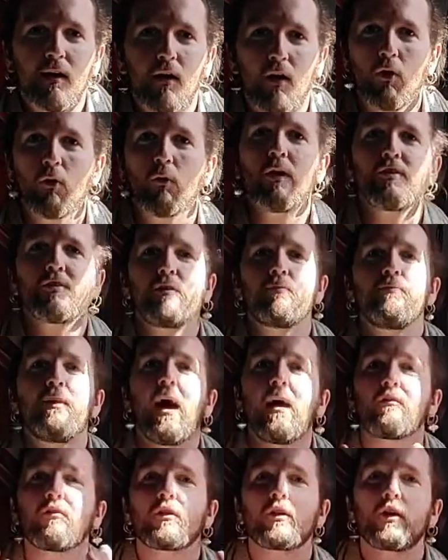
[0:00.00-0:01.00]
Otherwise, I'm
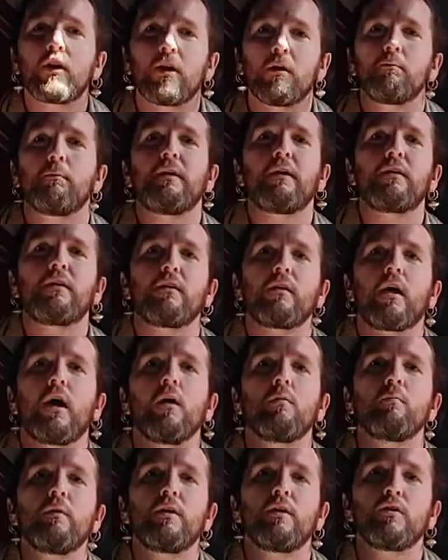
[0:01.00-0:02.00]
never going to
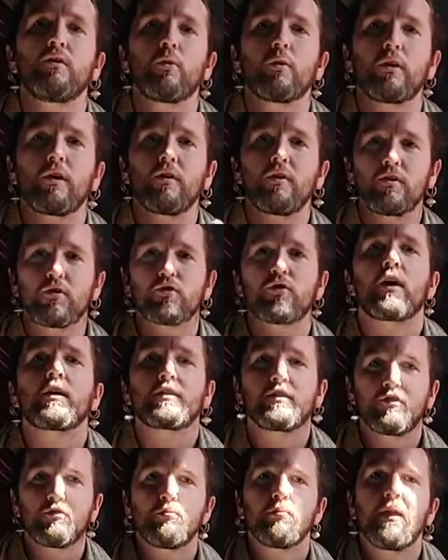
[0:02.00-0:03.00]
come into a
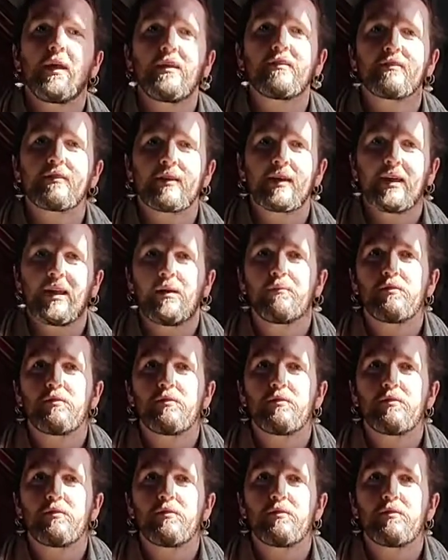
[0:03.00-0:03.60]
constructive place again.